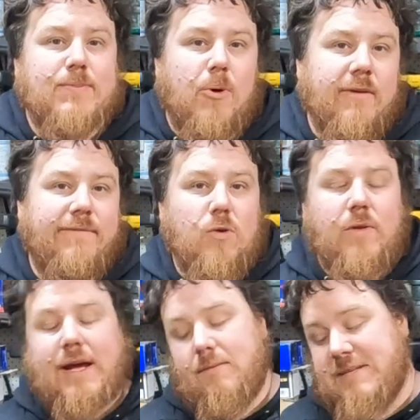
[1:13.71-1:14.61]
it was pouring
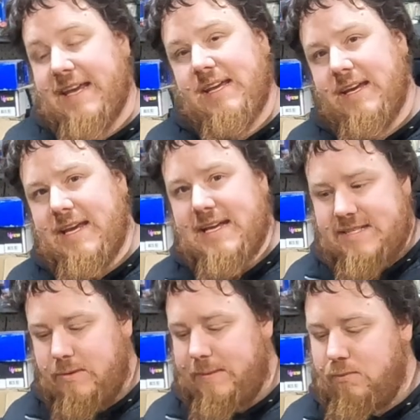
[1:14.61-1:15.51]
fuel out, I'm taking a
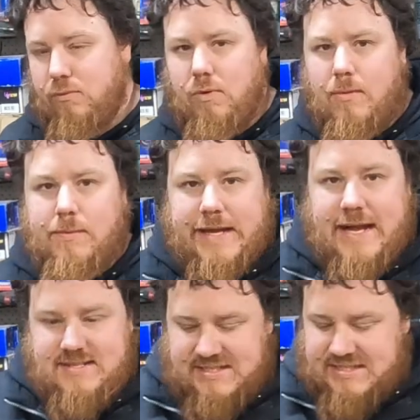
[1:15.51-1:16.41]
guess that we probably
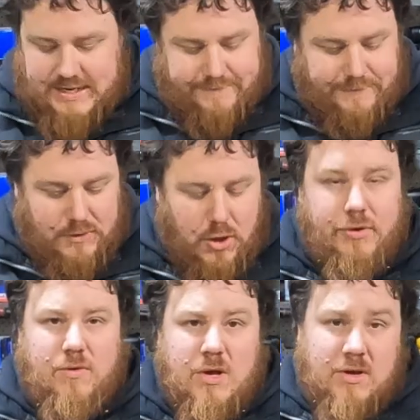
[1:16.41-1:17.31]
had a stuck
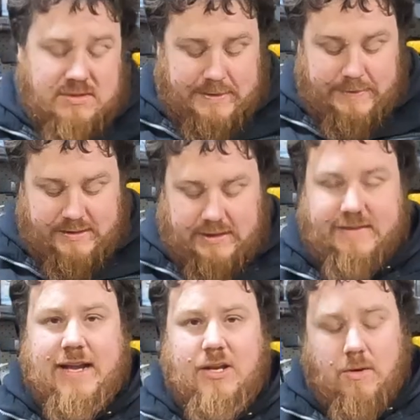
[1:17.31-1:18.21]
float, something
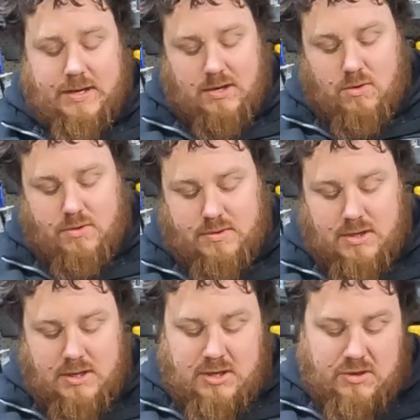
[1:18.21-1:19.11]
like that going on.
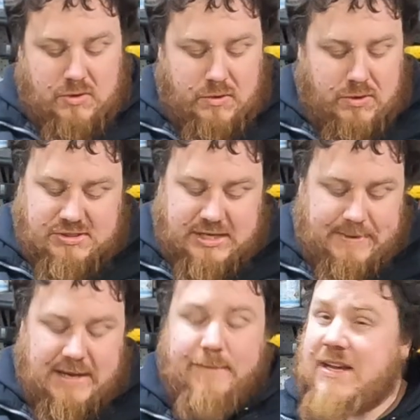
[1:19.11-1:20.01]
Could also
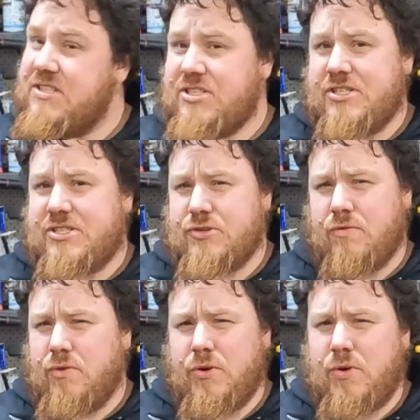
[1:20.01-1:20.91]
be a mixture
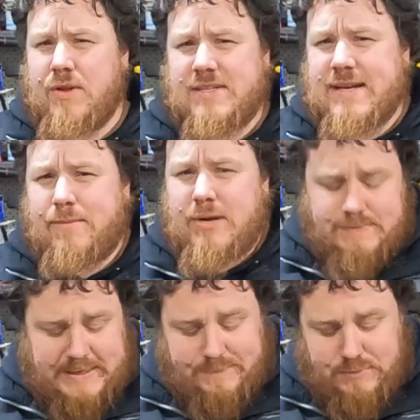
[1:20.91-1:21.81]
screw that
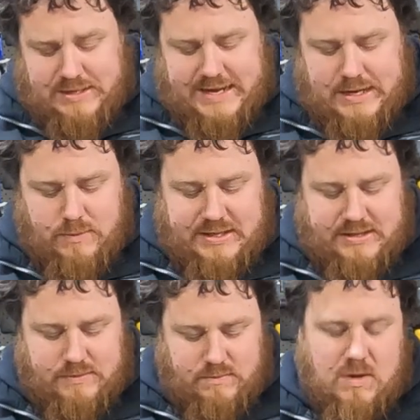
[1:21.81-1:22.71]
somebody's been playing
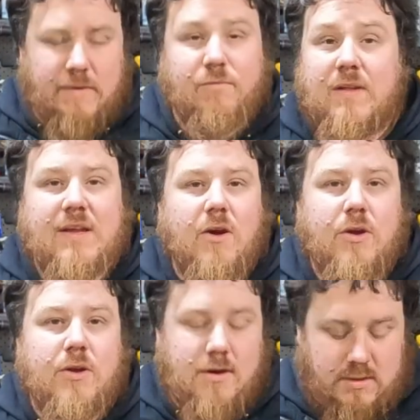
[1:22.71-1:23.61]
with. I really
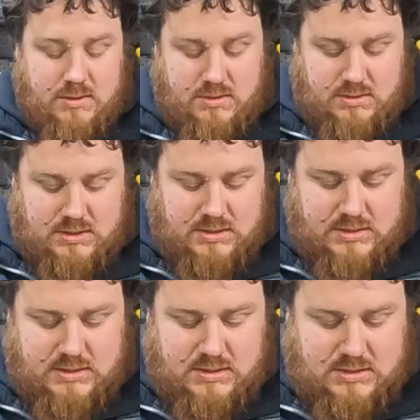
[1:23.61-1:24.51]
don't know,
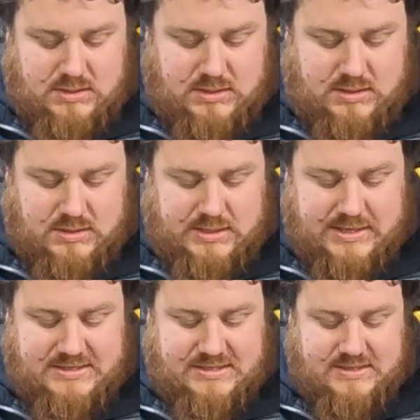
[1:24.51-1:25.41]

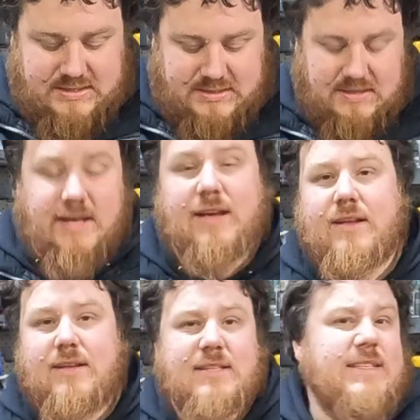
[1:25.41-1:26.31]
as
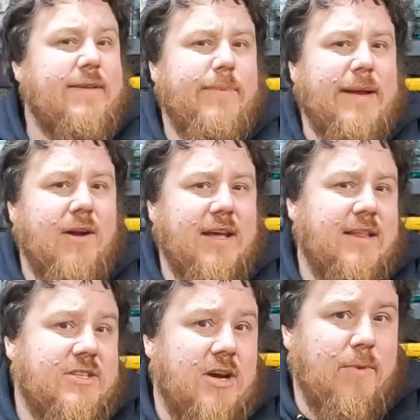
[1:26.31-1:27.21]
it's never been running
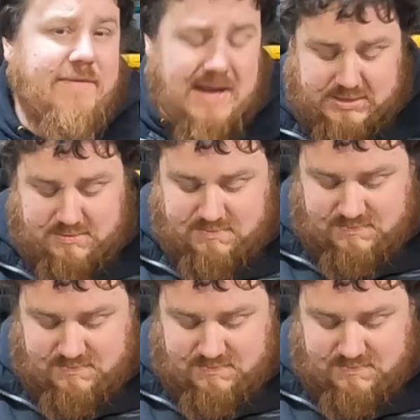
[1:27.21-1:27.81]
in the time we've had it.